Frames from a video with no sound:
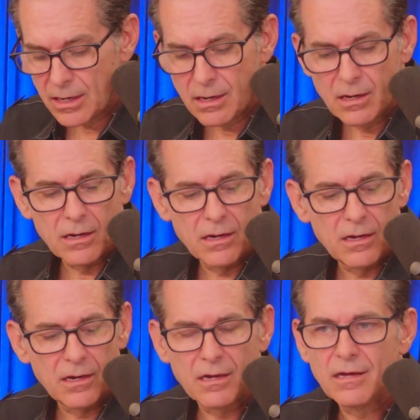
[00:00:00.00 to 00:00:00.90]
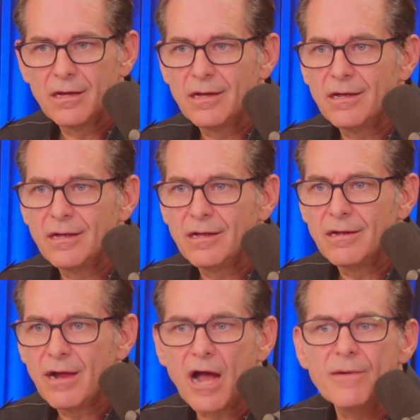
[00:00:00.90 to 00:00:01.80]
How come Gavin Newsom didn't?
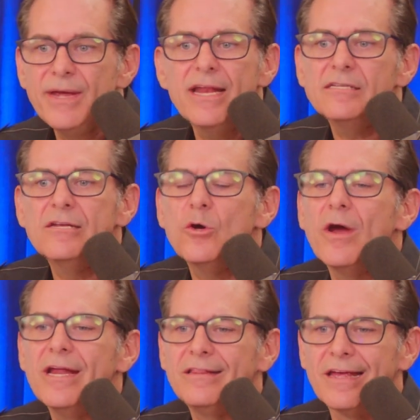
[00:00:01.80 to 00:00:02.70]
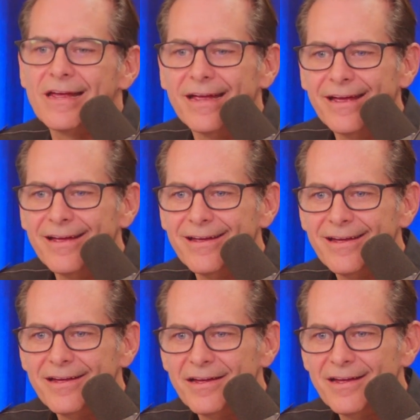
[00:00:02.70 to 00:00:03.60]
How come he doesn't do anything? His
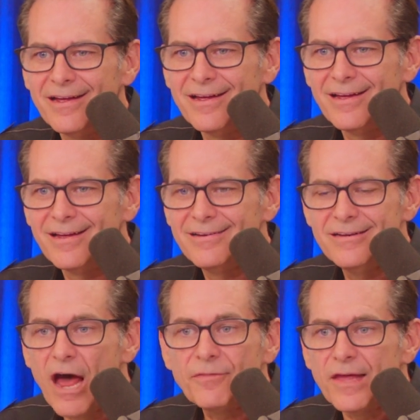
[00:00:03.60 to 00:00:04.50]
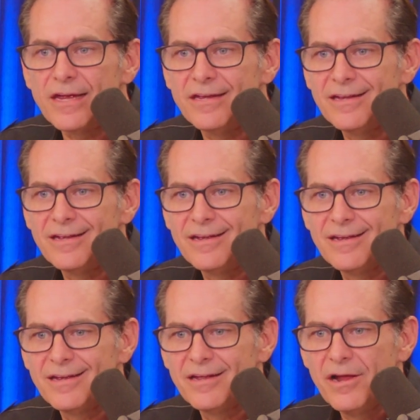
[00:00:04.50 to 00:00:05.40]
foundation. I mean, doesn't Nothing. shelter cure
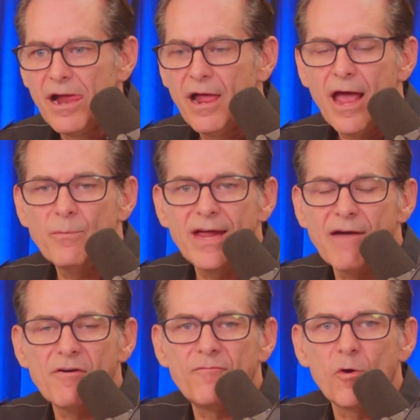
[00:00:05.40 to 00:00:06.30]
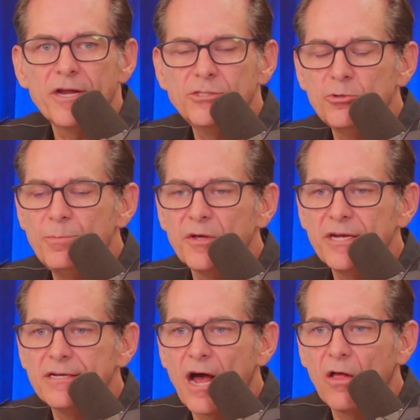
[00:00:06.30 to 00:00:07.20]
sleep or something? And we have a forty-two
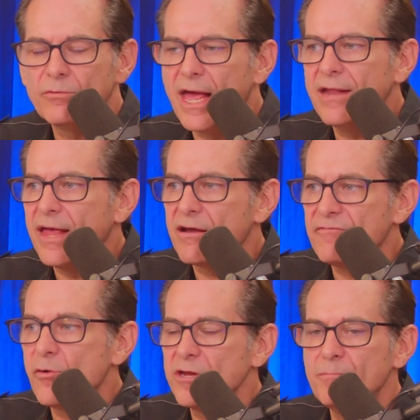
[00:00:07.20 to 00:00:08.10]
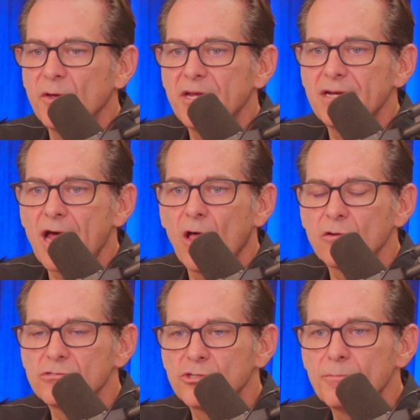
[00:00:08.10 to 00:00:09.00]
billion dollar. They had like a forty billion
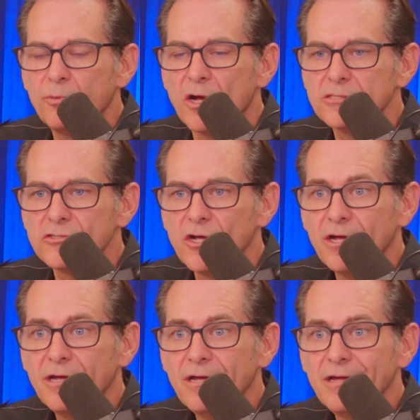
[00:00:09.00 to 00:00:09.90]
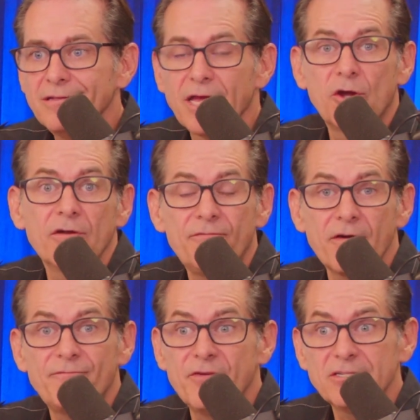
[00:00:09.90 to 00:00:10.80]
dollar surplus. Right. They could
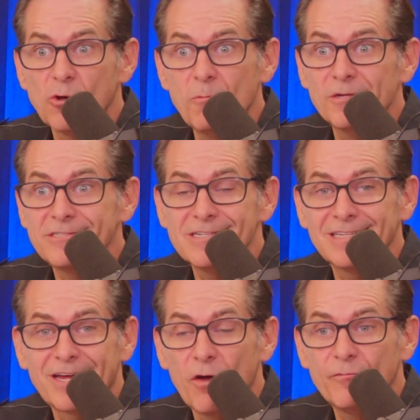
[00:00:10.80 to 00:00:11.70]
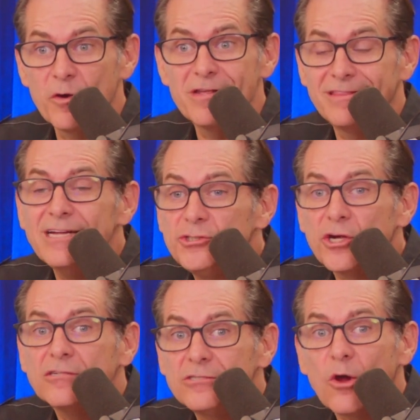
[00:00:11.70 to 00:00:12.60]
have fixed homelessness in California. They
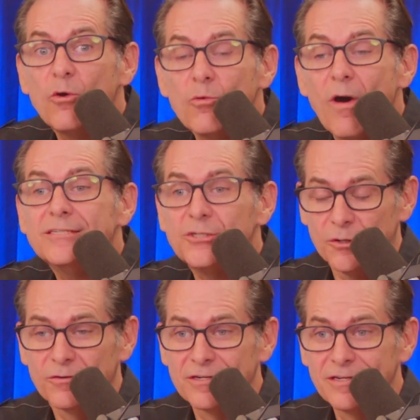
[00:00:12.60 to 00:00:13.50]
just don't want to.